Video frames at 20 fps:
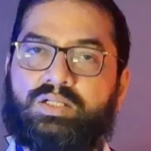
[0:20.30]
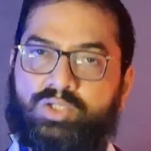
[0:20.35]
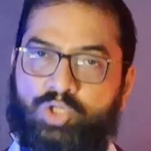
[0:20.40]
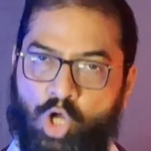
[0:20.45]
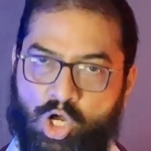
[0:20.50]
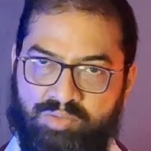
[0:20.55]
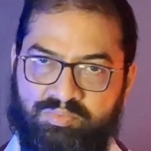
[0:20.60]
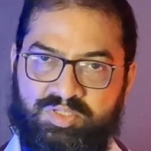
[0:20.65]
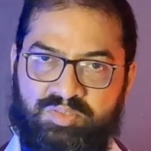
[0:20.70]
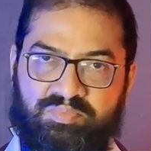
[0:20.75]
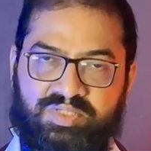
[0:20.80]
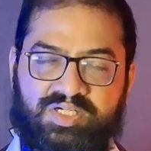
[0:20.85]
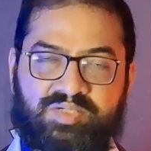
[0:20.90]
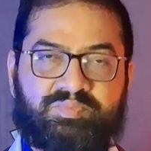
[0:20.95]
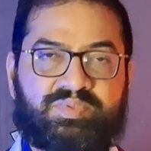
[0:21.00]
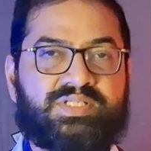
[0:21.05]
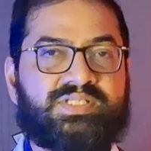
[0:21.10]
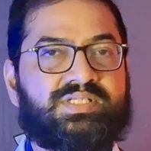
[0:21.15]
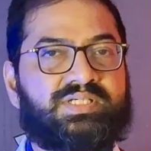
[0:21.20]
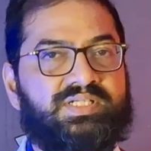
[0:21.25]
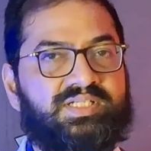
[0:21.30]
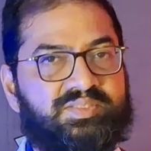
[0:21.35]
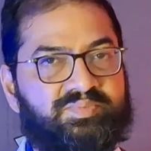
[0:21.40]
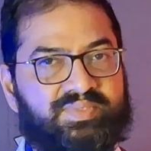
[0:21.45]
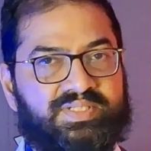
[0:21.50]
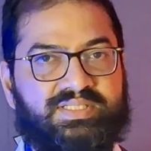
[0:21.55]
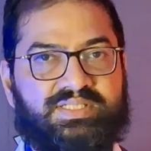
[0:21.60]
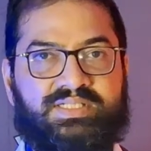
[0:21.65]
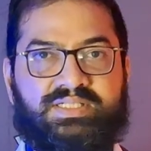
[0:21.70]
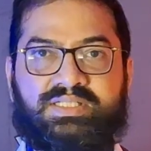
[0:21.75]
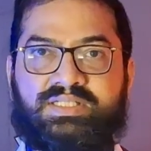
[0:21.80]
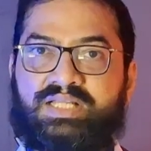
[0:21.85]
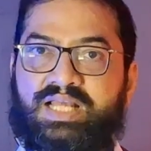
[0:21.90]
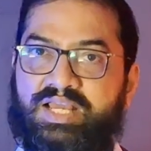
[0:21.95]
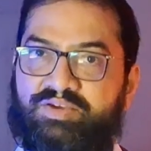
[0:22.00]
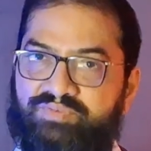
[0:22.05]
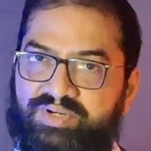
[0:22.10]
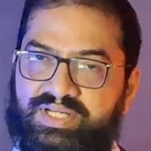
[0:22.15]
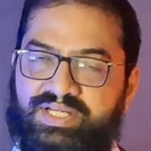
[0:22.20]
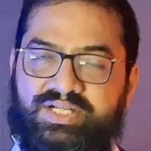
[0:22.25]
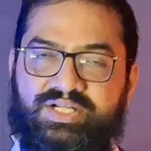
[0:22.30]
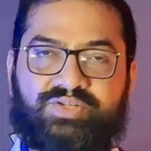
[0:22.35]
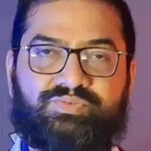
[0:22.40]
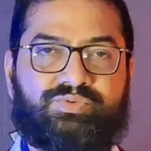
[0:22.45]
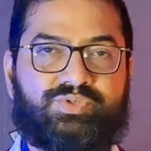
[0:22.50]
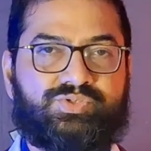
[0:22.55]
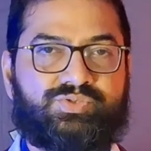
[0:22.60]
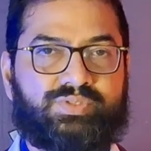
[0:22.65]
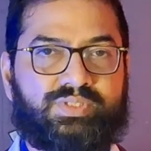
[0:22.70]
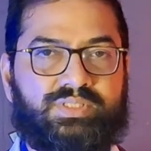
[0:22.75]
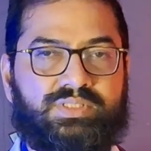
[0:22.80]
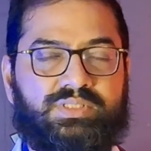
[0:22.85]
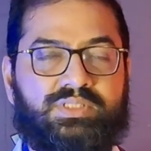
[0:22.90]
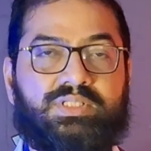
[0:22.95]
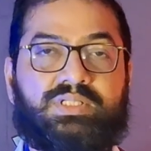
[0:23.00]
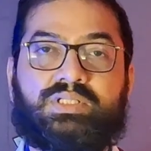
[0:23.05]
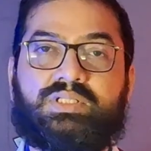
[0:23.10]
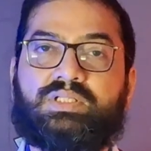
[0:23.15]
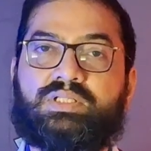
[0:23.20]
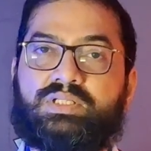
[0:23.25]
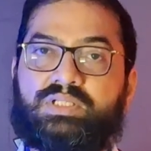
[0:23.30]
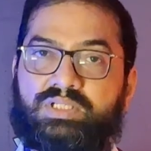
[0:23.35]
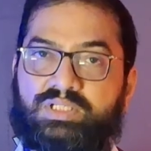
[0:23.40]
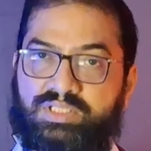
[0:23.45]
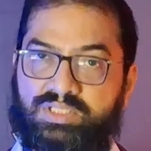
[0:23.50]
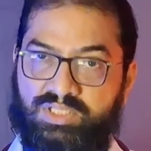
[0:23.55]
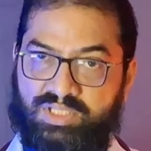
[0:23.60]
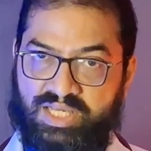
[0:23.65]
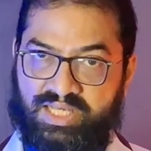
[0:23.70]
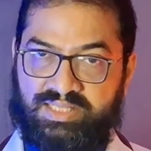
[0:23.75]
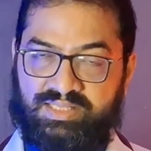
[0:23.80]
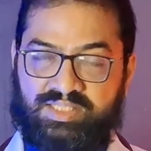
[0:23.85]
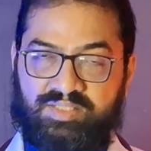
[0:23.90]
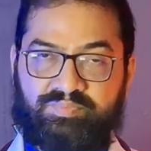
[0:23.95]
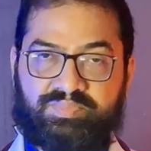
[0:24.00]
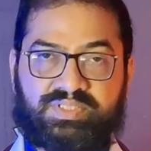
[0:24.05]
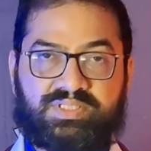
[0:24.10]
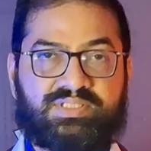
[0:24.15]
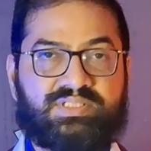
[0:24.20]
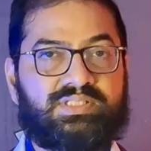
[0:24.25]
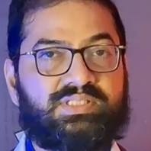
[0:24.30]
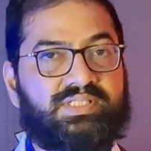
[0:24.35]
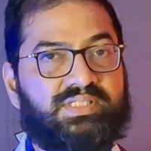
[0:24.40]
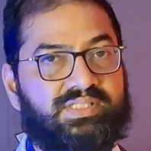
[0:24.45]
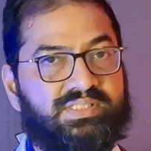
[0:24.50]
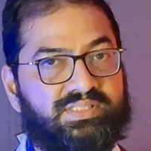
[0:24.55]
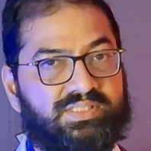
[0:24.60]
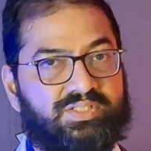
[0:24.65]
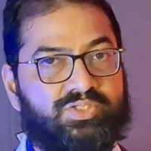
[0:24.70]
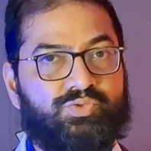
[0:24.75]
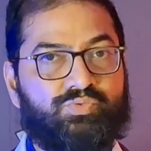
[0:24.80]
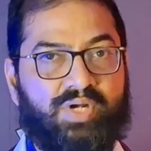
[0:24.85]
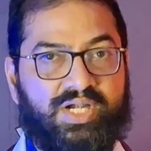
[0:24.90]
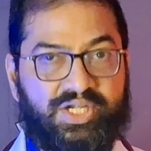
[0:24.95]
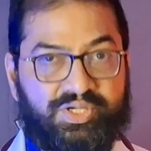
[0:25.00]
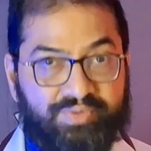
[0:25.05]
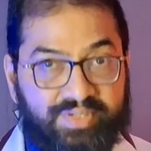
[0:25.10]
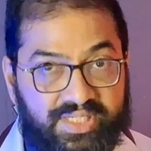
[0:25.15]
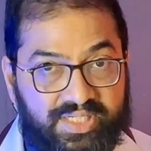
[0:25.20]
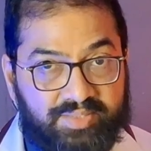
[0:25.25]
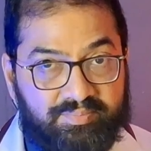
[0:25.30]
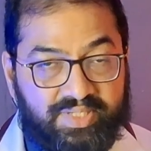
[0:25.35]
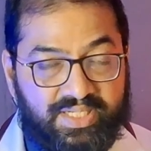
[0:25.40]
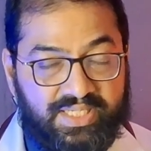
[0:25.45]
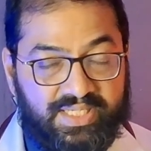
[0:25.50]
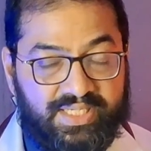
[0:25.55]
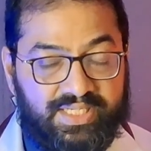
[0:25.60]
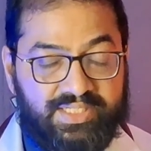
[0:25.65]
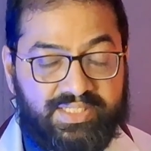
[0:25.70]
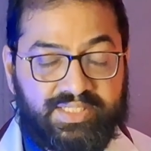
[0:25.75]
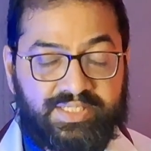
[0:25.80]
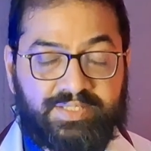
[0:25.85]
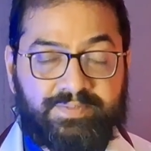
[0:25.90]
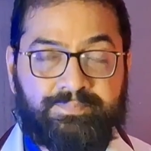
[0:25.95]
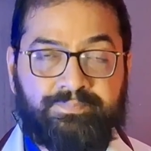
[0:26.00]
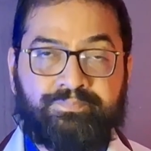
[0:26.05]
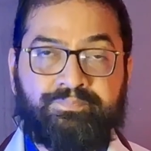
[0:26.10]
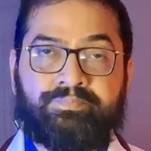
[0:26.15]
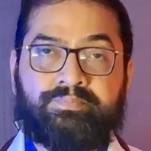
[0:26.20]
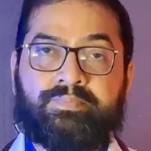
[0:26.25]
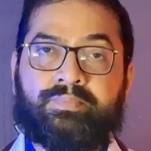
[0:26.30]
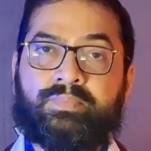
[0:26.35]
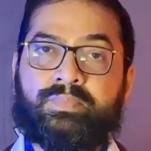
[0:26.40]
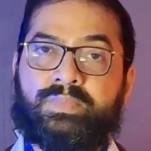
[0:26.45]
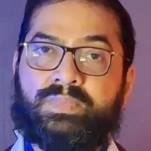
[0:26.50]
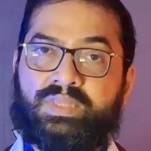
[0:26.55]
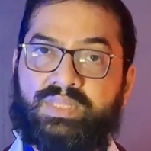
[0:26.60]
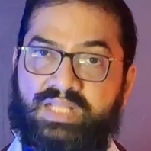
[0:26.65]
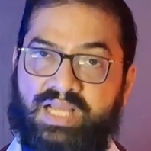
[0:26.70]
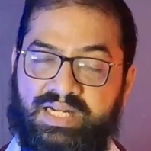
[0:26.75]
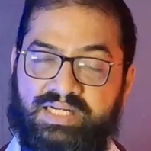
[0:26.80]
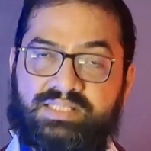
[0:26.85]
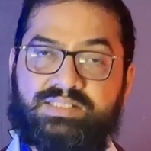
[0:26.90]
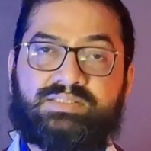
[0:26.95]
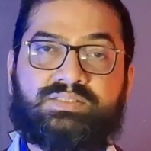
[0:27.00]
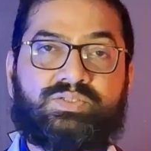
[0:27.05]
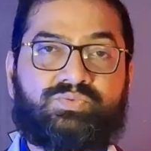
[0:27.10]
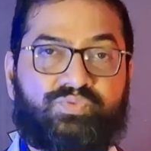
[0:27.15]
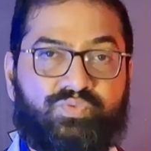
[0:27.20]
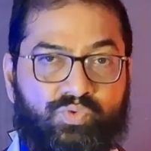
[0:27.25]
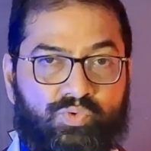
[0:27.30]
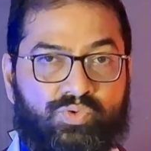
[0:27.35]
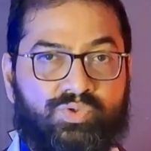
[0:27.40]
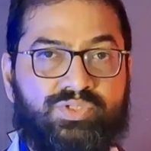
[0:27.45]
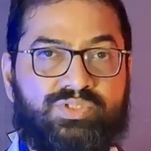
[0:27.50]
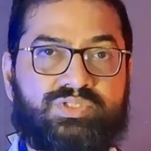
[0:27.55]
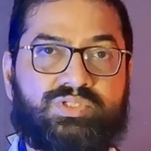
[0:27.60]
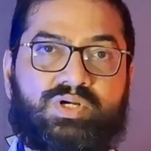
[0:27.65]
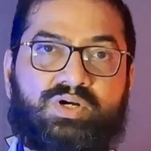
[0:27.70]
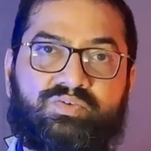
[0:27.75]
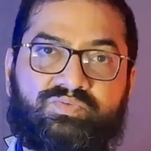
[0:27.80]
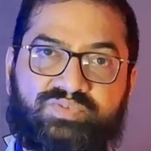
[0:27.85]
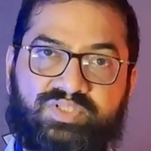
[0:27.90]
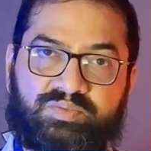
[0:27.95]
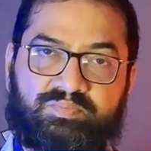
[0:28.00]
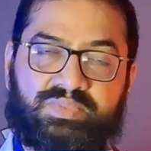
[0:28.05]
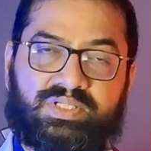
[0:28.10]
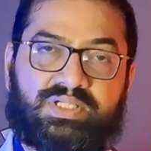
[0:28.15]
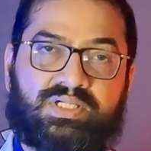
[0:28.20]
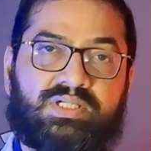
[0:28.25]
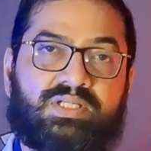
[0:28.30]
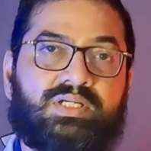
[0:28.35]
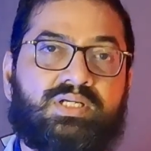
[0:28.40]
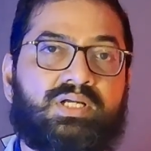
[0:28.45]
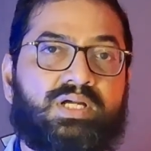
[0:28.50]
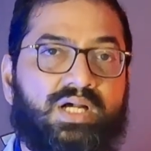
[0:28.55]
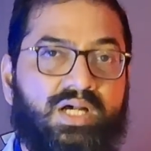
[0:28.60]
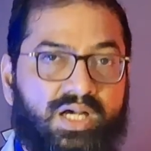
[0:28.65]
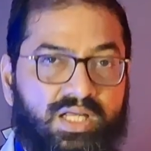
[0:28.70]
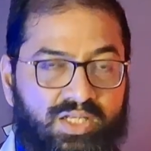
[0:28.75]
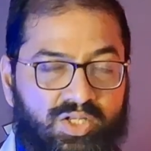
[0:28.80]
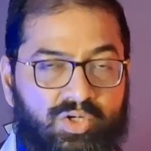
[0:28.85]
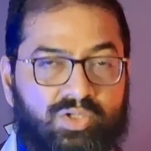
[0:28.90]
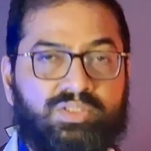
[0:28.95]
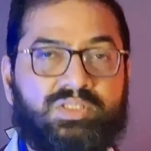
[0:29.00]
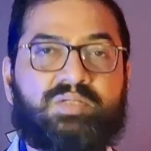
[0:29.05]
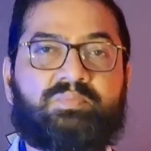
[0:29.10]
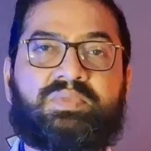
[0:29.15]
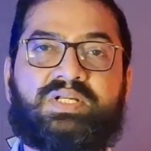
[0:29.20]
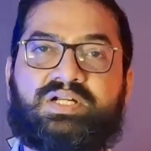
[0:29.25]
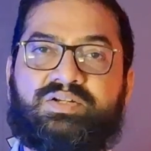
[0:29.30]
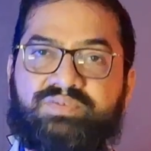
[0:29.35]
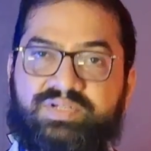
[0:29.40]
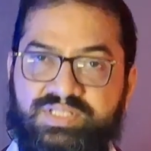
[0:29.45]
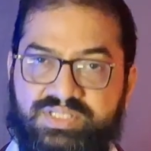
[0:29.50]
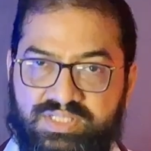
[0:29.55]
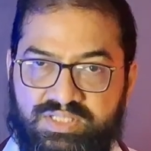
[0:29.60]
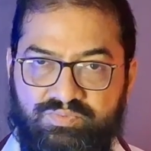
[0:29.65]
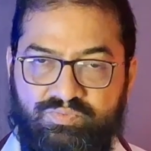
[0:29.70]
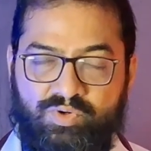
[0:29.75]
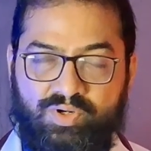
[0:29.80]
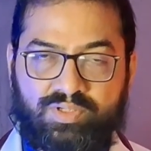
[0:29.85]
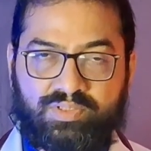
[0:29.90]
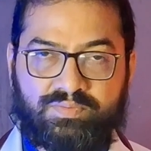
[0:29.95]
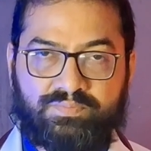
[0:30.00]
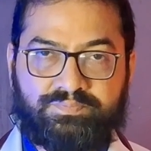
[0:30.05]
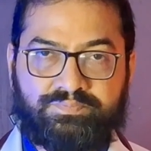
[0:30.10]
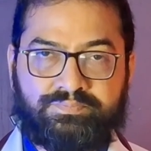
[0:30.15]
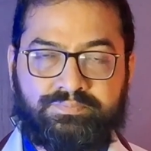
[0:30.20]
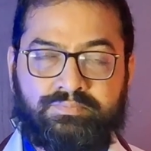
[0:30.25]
Normal blood pressure is present in every individual. In a healthy person, it is around 120 by 80. That is the force of the blood along the blood vessel wall.